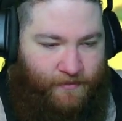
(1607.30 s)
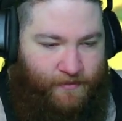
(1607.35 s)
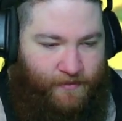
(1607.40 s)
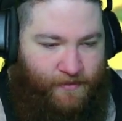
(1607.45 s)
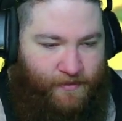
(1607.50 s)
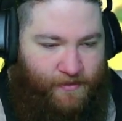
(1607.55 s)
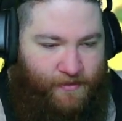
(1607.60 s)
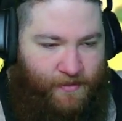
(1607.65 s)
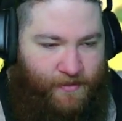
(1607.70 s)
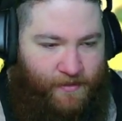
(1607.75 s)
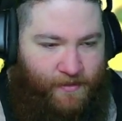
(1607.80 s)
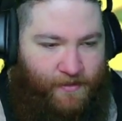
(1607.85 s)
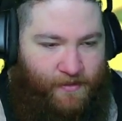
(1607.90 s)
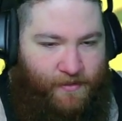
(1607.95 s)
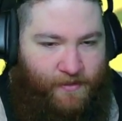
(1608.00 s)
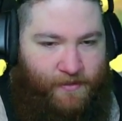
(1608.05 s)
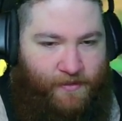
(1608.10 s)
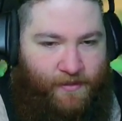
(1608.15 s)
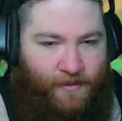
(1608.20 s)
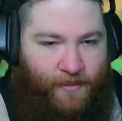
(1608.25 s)
I
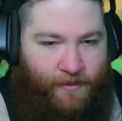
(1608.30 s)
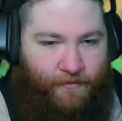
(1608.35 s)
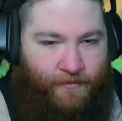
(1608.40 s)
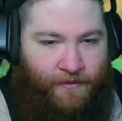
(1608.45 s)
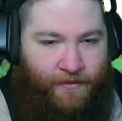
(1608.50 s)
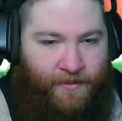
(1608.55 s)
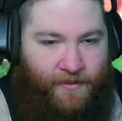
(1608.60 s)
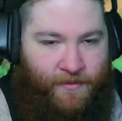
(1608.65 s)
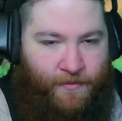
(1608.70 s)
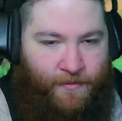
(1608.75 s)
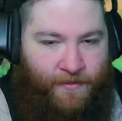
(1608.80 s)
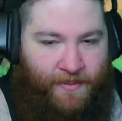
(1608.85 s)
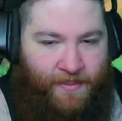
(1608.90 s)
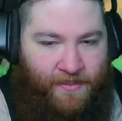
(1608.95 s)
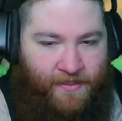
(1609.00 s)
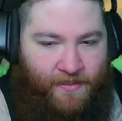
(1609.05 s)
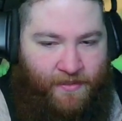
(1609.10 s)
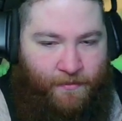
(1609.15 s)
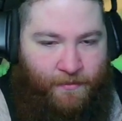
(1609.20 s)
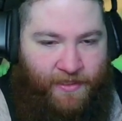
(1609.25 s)
didn't realize we were
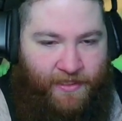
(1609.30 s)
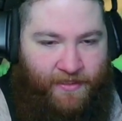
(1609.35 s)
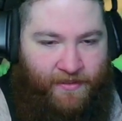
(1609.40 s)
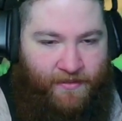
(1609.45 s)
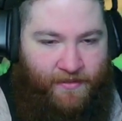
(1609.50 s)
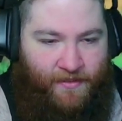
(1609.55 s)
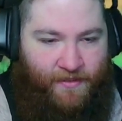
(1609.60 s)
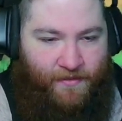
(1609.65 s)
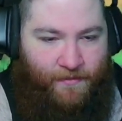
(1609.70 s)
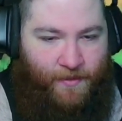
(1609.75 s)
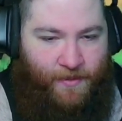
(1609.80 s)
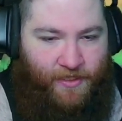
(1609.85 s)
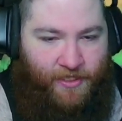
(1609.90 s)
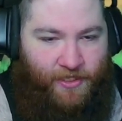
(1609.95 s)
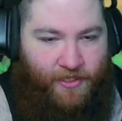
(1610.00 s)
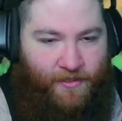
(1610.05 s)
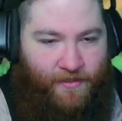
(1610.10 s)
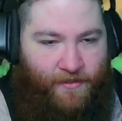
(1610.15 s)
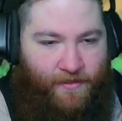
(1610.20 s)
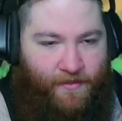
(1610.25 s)
getting so much
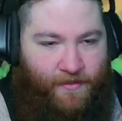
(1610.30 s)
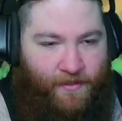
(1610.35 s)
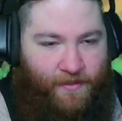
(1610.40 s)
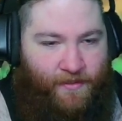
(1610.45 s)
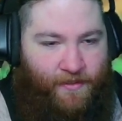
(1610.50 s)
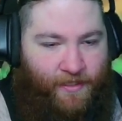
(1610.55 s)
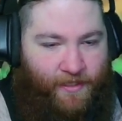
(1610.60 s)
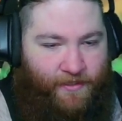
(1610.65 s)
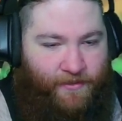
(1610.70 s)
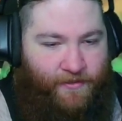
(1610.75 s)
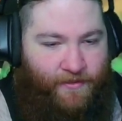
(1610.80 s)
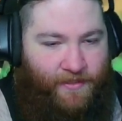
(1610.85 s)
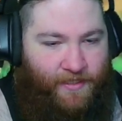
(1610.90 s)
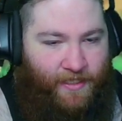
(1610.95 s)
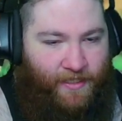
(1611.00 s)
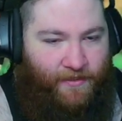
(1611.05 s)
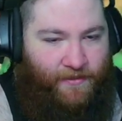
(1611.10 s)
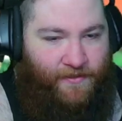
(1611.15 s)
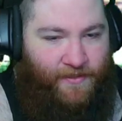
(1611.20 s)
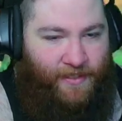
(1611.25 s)

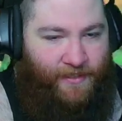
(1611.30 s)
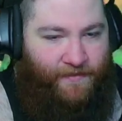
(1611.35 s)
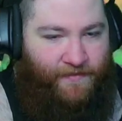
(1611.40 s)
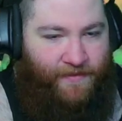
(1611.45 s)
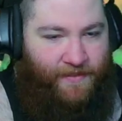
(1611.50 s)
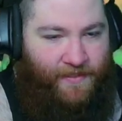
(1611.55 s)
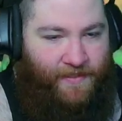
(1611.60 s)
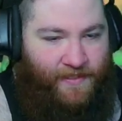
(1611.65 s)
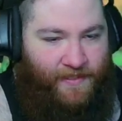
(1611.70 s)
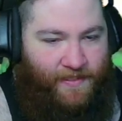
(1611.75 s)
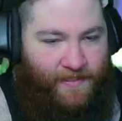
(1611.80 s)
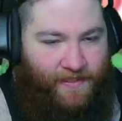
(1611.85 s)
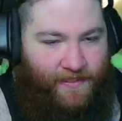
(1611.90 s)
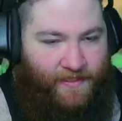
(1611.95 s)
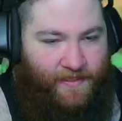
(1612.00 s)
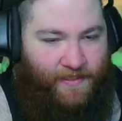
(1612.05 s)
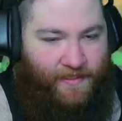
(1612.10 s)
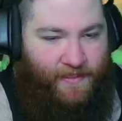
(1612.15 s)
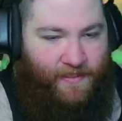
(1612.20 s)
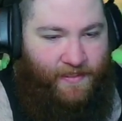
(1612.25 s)
$100 off of this
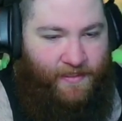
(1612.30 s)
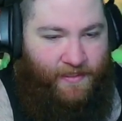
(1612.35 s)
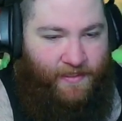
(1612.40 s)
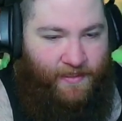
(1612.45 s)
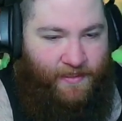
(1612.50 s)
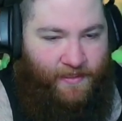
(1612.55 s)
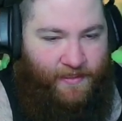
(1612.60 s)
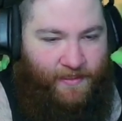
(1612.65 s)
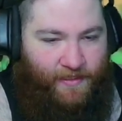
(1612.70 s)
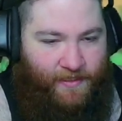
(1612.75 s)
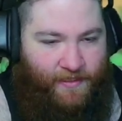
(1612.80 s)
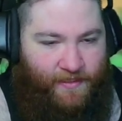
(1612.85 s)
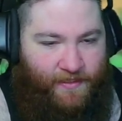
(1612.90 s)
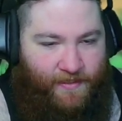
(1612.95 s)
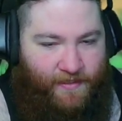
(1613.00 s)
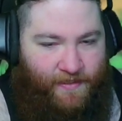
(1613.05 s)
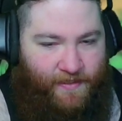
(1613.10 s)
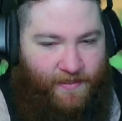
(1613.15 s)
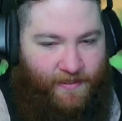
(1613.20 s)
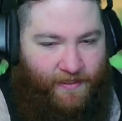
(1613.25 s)

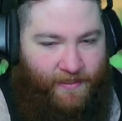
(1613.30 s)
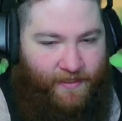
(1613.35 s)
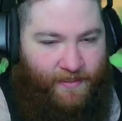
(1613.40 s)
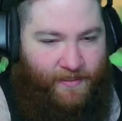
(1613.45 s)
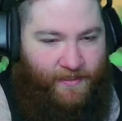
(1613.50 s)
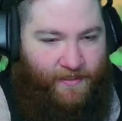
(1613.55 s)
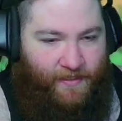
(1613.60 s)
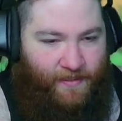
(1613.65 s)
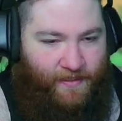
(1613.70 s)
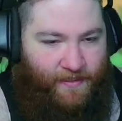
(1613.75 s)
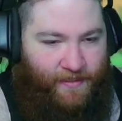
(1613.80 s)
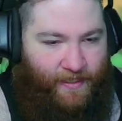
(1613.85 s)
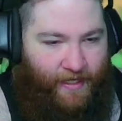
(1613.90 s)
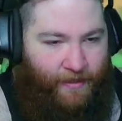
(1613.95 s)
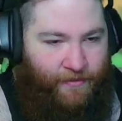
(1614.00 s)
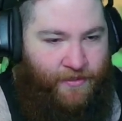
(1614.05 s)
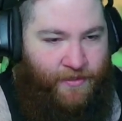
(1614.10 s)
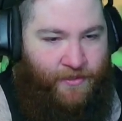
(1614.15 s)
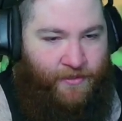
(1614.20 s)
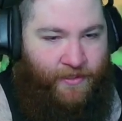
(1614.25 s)
thing. I
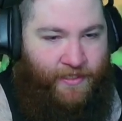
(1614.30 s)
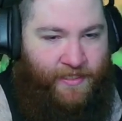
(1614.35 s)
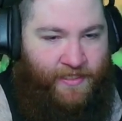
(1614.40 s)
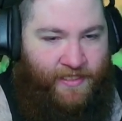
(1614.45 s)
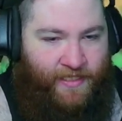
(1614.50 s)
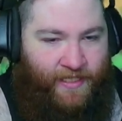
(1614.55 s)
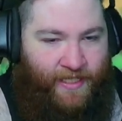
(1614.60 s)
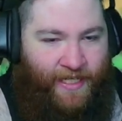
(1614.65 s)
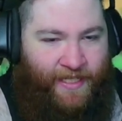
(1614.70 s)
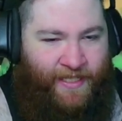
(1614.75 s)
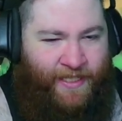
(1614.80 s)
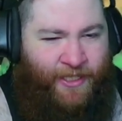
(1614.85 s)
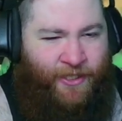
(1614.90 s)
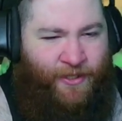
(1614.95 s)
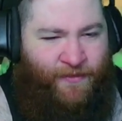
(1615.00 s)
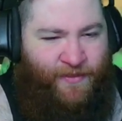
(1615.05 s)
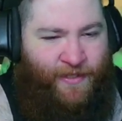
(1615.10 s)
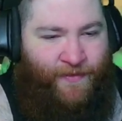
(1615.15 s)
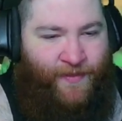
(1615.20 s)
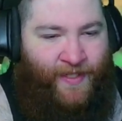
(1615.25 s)
was just trying to see. I think you
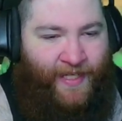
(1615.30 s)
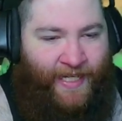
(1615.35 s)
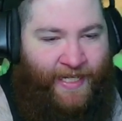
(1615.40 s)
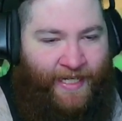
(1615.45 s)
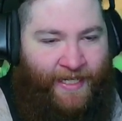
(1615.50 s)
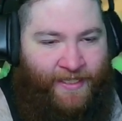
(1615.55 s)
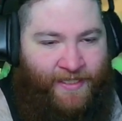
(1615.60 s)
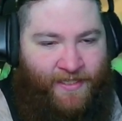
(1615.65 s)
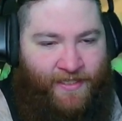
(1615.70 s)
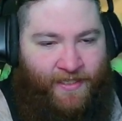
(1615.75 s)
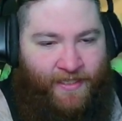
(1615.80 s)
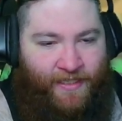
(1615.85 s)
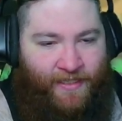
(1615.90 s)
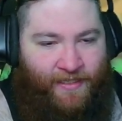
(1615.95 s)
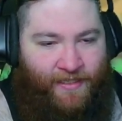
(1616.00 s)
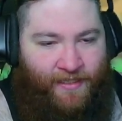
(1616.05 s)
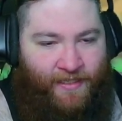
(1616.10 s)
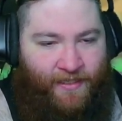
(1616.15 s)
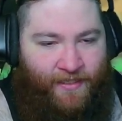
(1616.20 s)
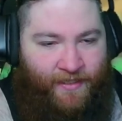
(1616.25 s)
have to have an axe to
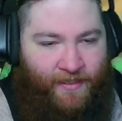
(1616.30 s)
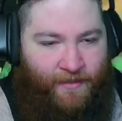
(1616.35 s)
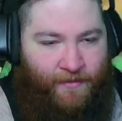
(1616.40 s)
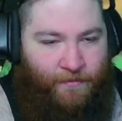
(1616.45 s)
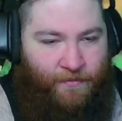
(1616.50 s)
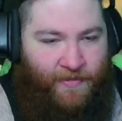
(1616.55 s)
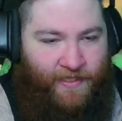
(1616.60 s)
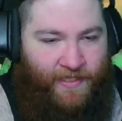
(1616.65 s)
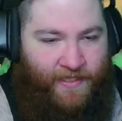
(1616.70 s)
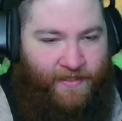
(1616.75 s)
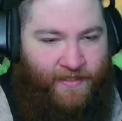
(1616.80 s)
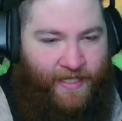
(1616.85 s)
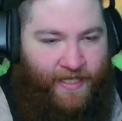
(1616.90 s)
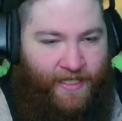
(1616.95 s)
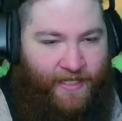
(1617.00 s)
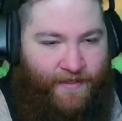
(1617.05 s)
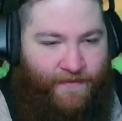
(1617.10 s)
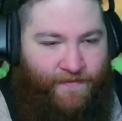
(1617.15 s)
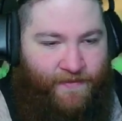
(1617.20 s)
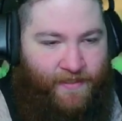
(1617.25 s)
get the
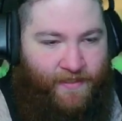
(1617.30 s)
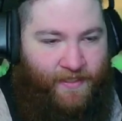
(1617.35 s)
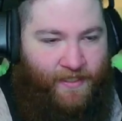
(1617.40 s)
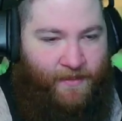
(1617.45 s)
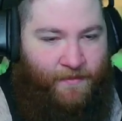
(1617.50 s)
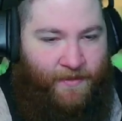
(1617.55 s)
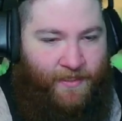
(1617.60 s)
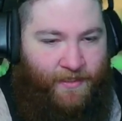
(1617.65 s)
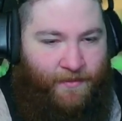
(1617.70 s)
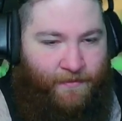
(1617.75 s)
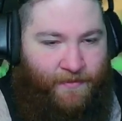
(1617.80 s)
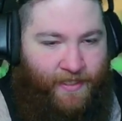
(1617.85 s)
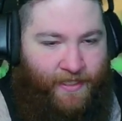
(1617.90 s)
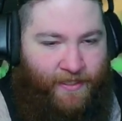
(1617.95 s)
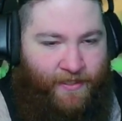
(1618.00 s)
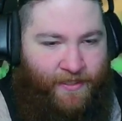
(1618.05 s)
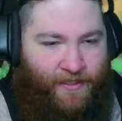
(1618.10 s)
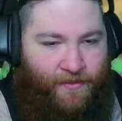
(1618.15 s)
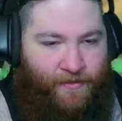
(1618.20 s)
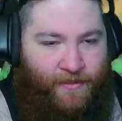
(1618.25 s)
beehive to come out, but I
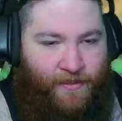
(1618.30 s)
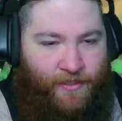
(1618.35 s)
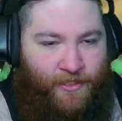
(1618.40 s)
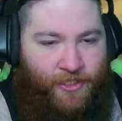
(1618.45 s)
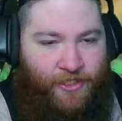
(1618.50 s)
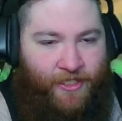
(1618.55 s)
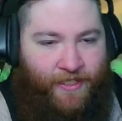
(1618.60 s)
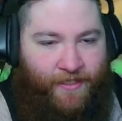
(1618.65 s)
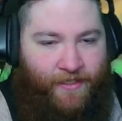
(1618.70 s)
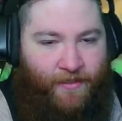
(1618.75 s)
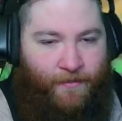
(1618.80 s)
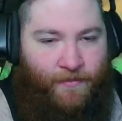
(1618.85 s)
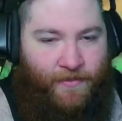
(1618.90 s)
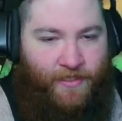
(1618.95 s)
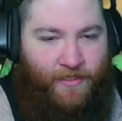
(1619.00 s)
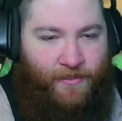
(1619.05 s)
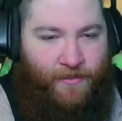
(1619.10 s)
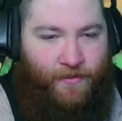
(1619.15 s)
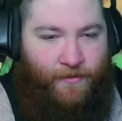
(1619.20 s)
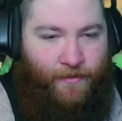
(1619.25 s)
thought you could shake them
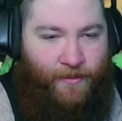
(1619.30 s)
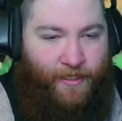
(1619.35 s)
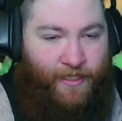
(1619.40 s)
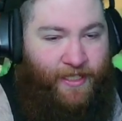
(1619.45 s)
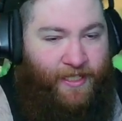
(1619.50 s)
too.